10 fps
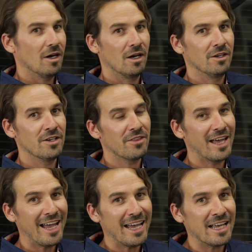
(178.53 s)
Another
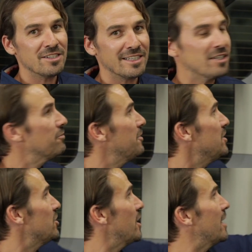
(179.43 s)
handy little
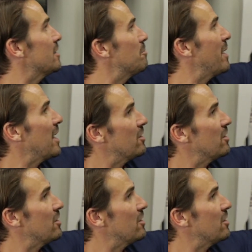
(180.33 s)
feature at the back